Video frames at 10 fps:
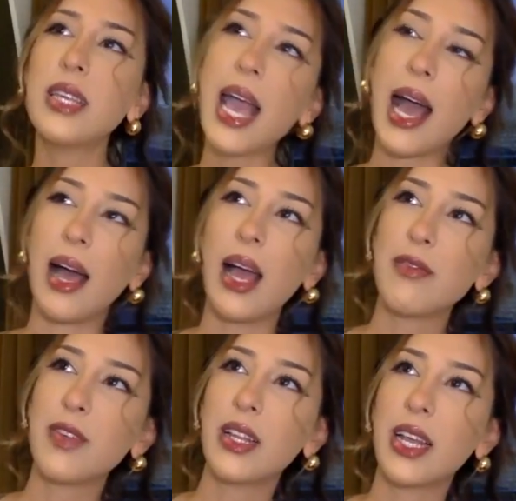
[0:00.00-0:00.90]
Yeah, I
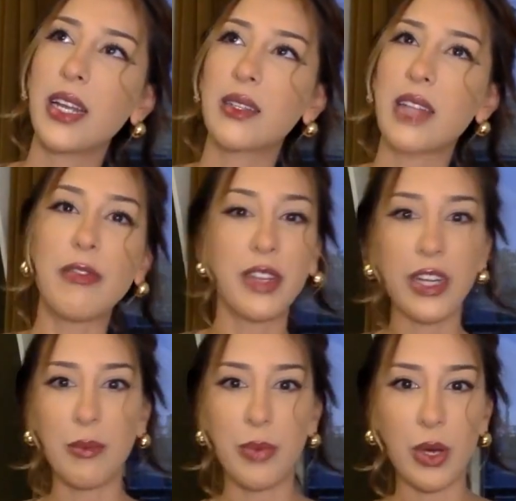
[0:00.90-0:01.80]
feel like definitely
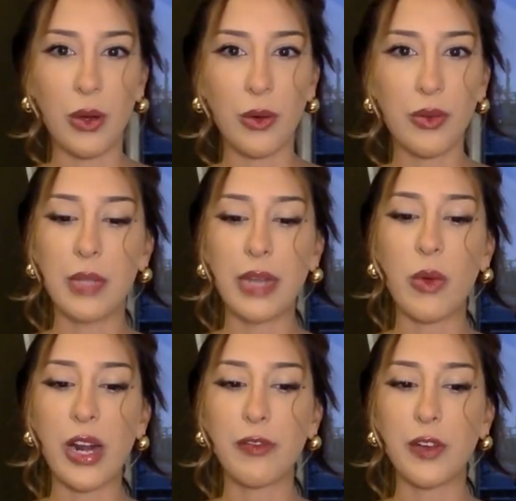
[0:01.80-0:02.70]
in both. Like
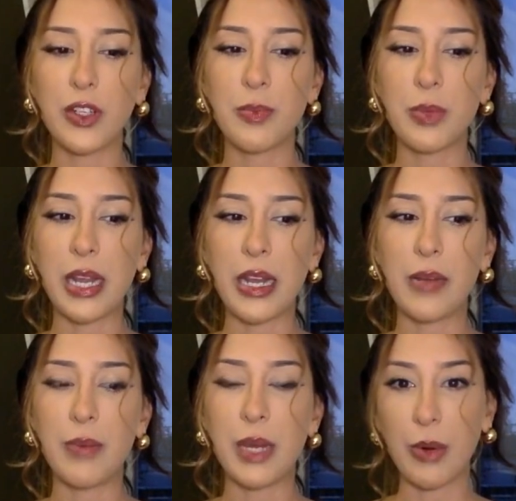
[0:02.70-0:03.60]
when I first played
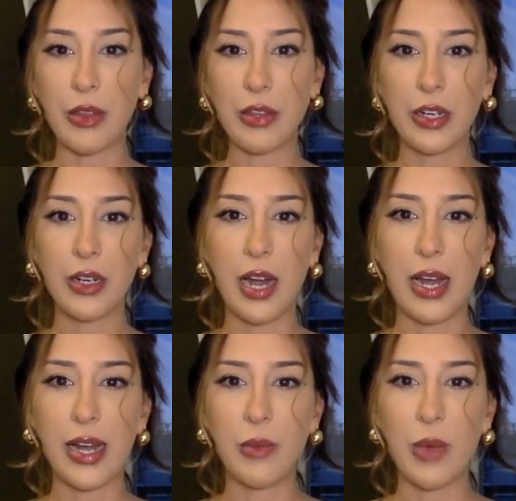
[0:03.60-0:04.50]
Big Brother,
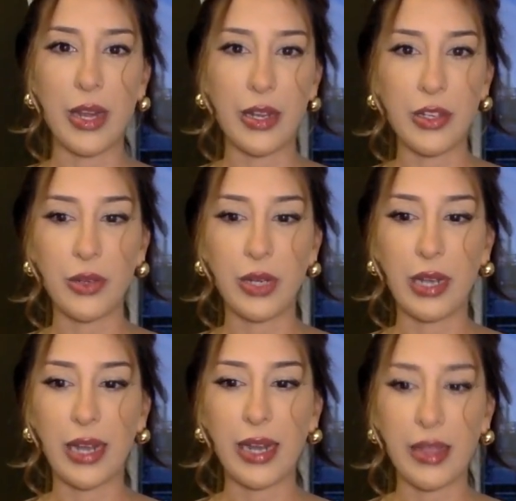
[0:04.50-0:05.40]
I went into it
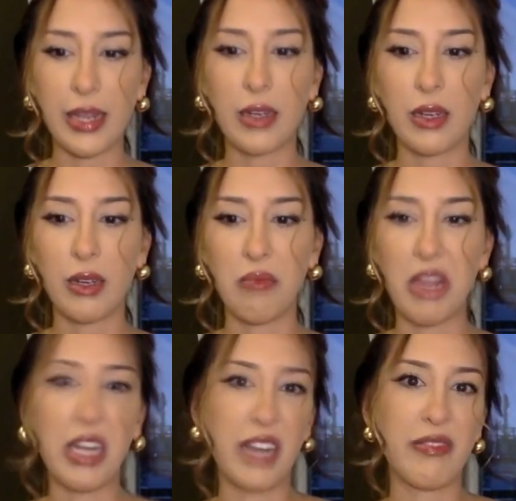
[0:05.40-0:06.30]
like I think
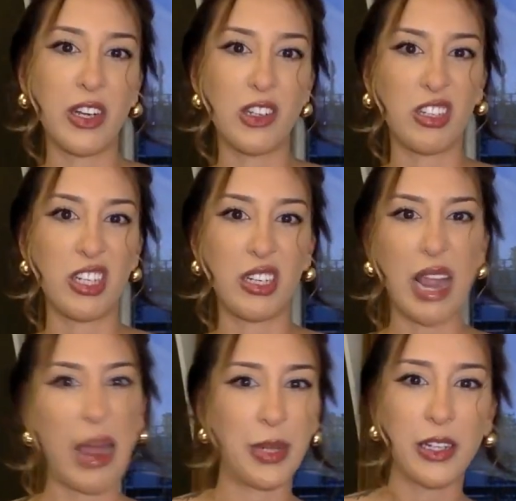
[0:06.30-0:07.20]
in life I usually
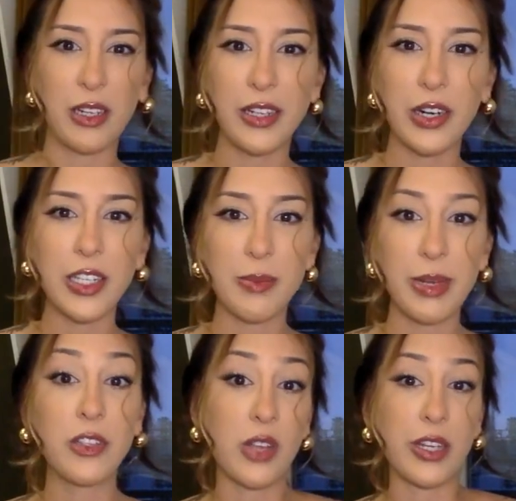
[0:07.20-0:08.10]
am a little
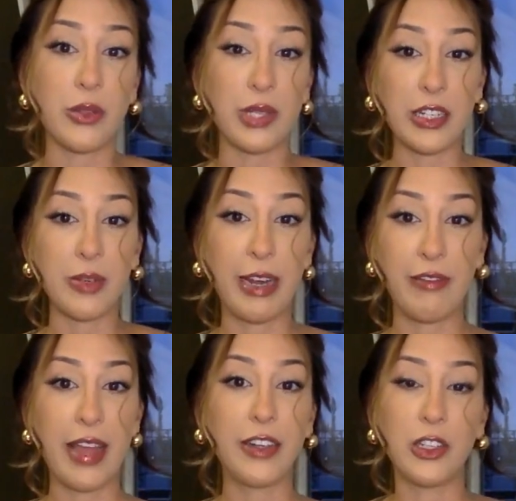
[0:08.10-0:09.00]
underestimated, so I use that to my
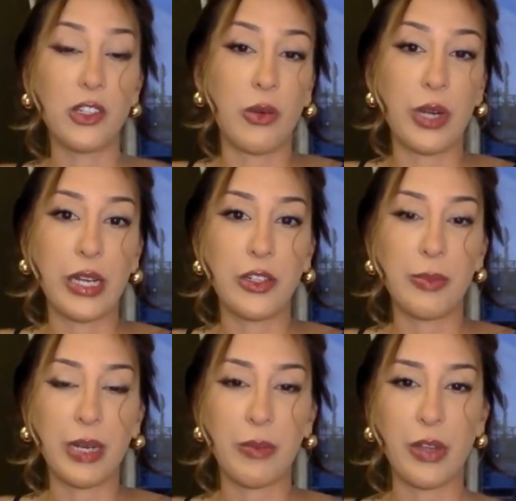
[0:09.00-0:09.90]
advantage going into
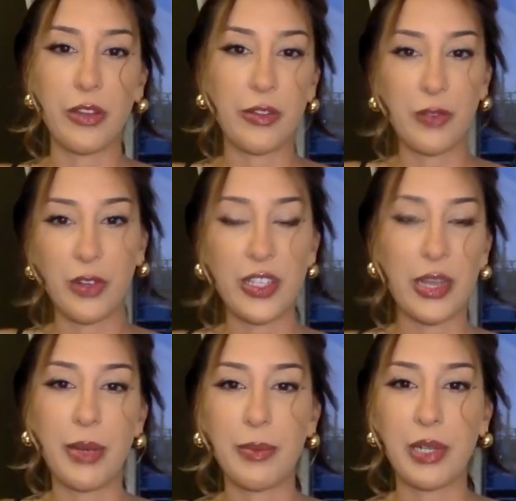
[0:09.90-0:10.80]
Big Brother the first
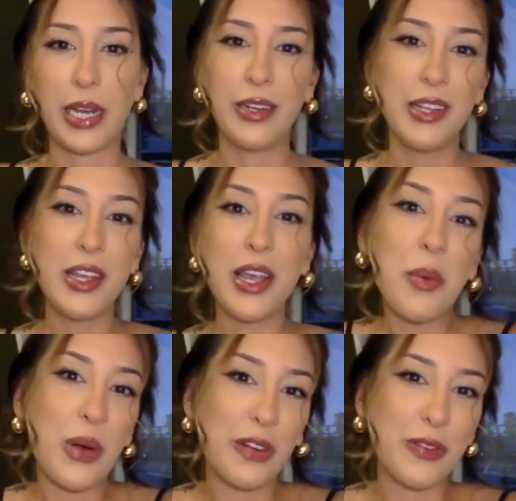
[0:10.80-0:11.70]
time I played. It
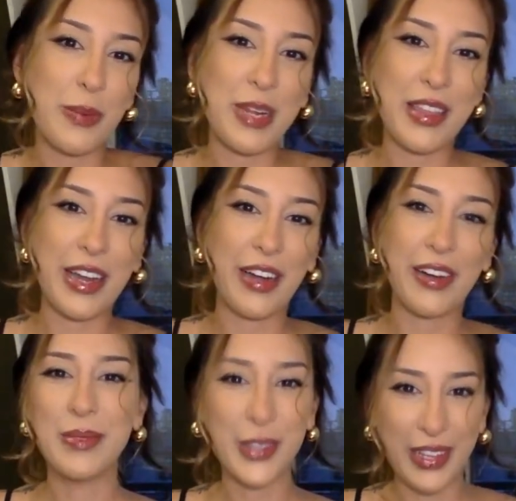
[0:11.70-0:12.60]
worked for me
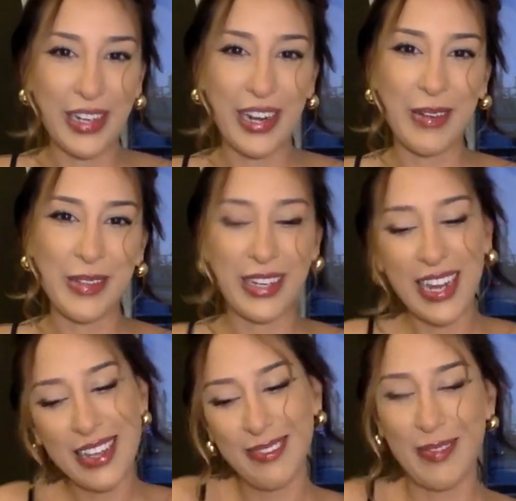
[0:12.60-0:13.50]
there. So then I was like,
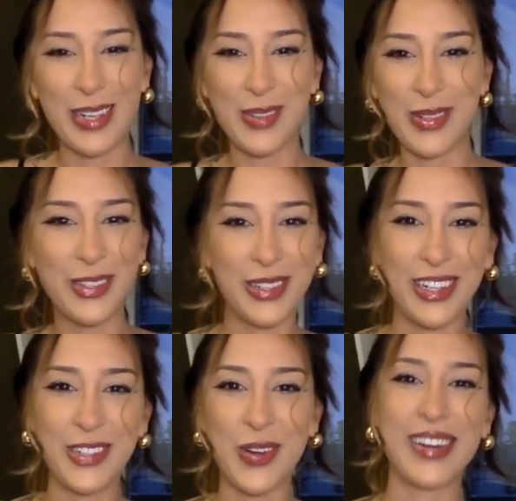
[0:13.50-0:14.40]
might as well do it
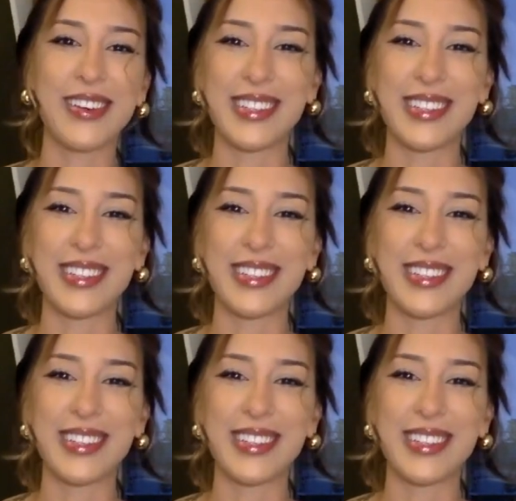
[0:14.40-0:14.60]
on Traitors